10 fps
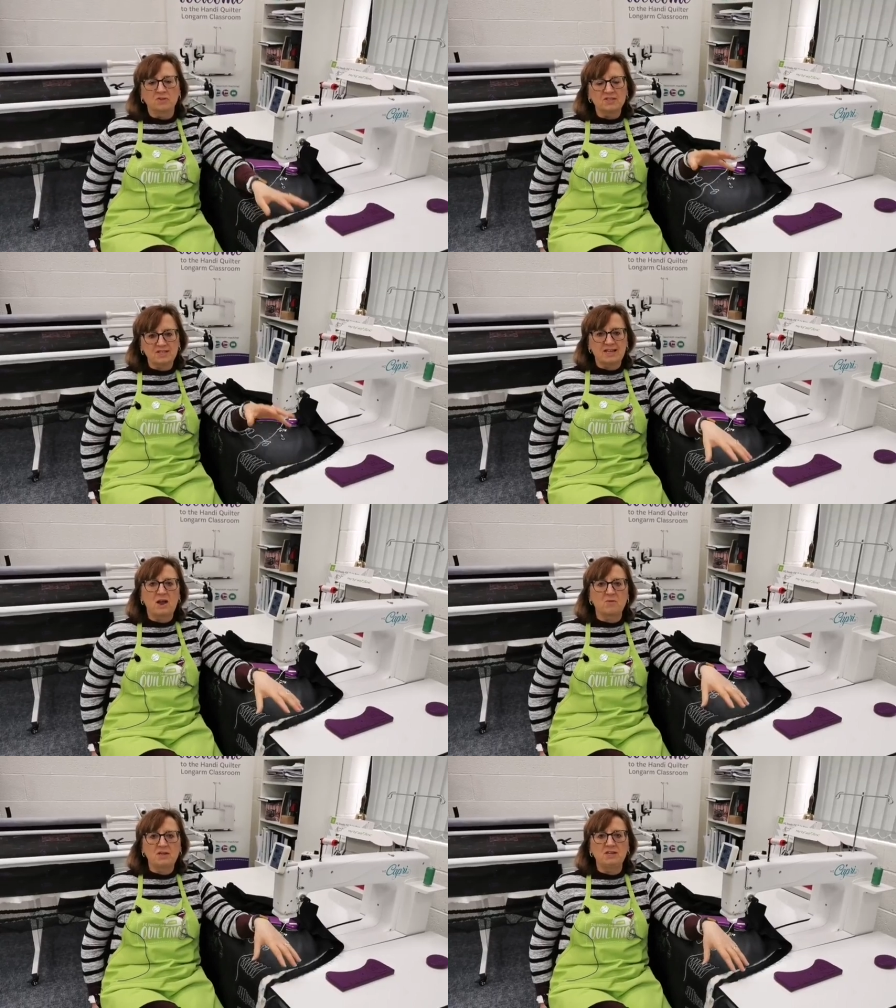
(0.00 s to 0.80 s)
that this is
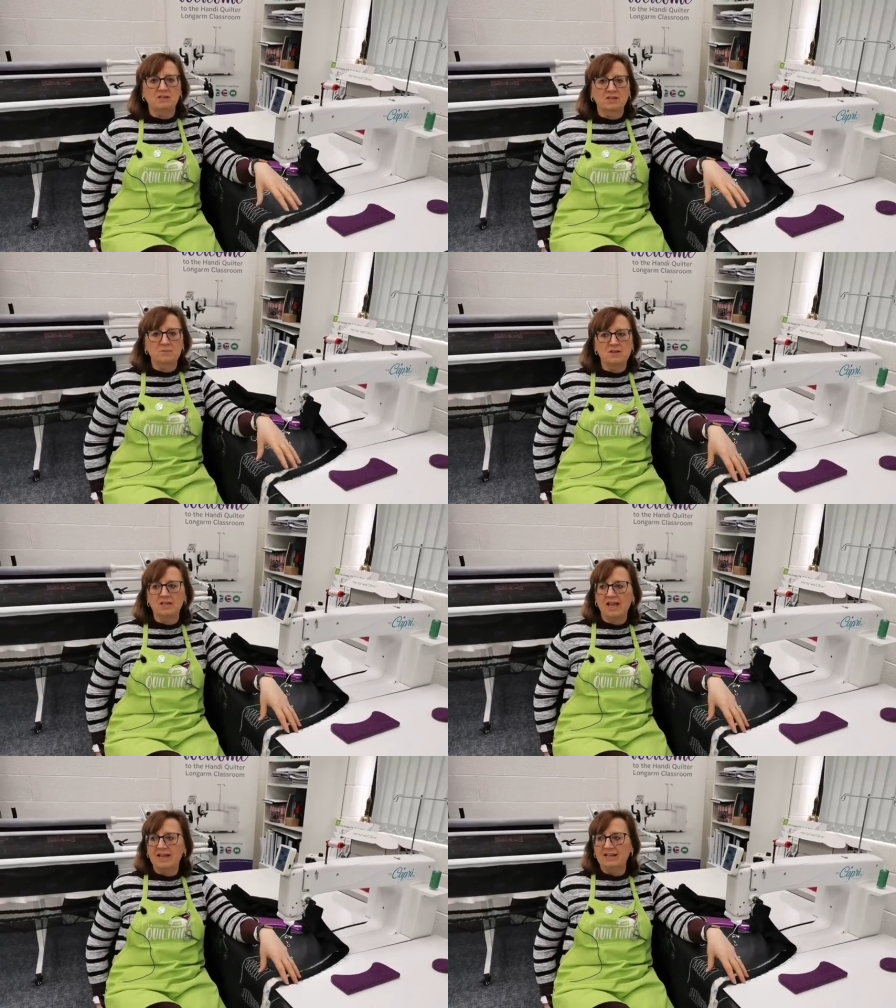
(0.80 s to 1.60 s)
how we
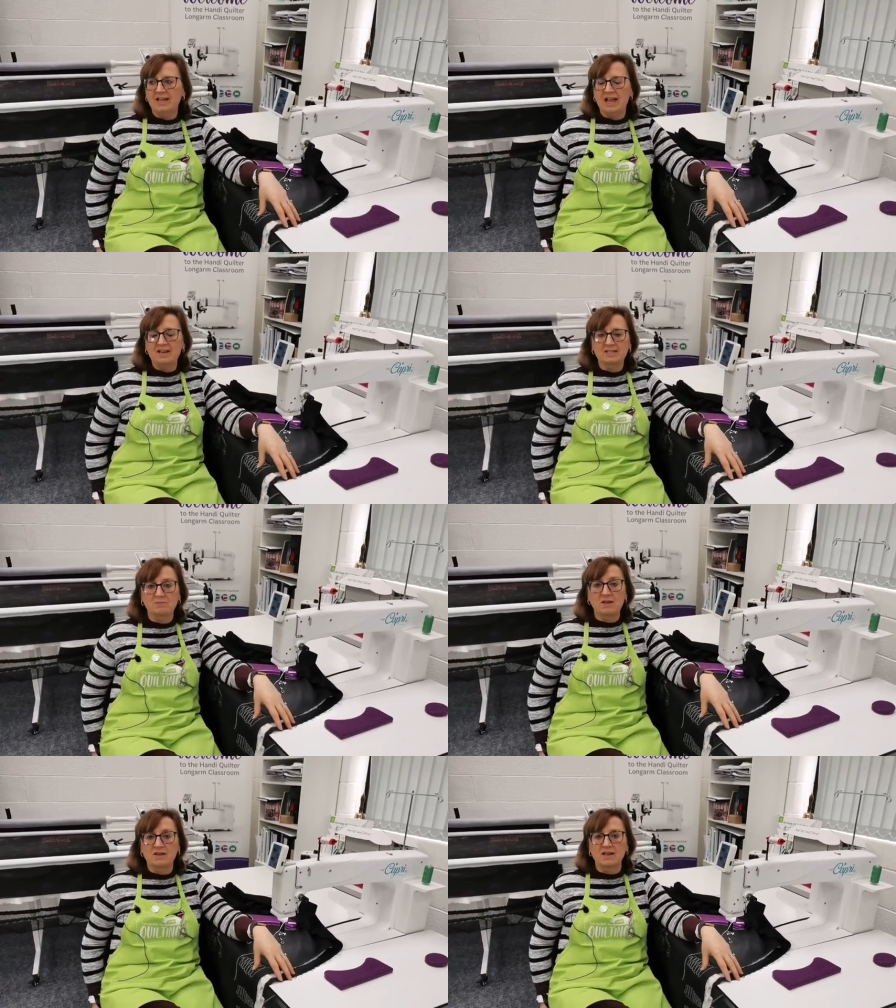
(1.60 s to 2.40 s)
communicate, and
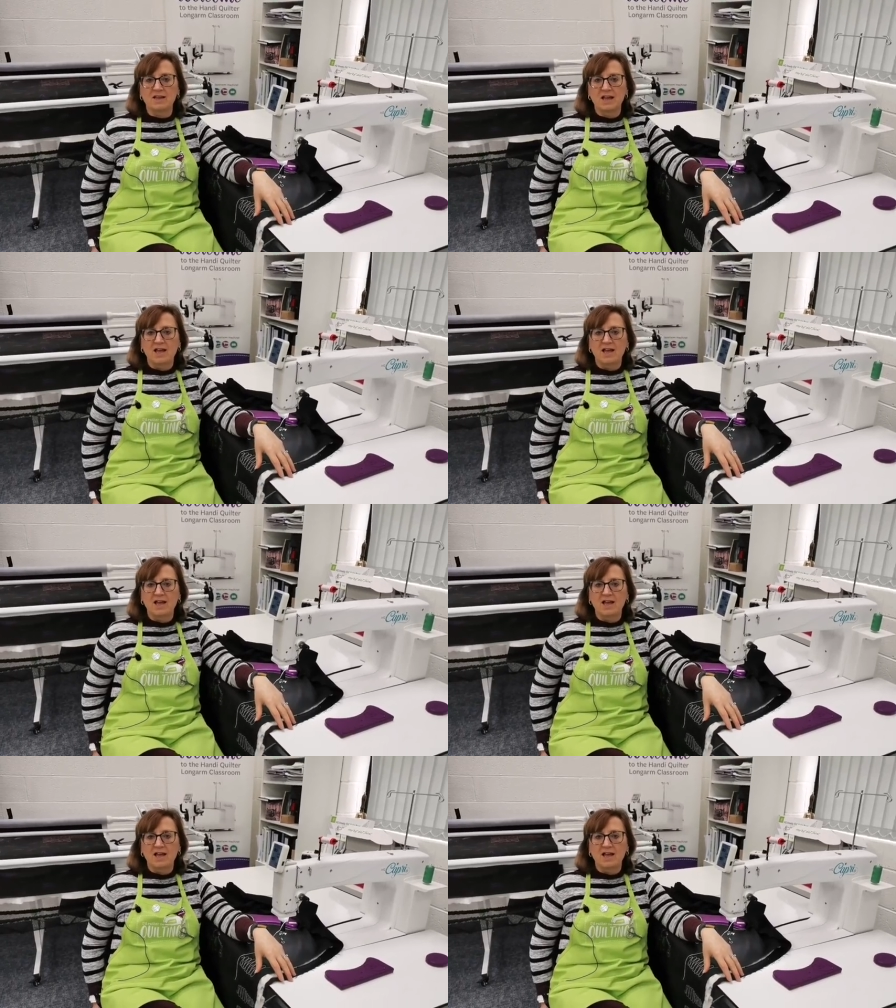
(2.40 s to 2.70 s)
it's been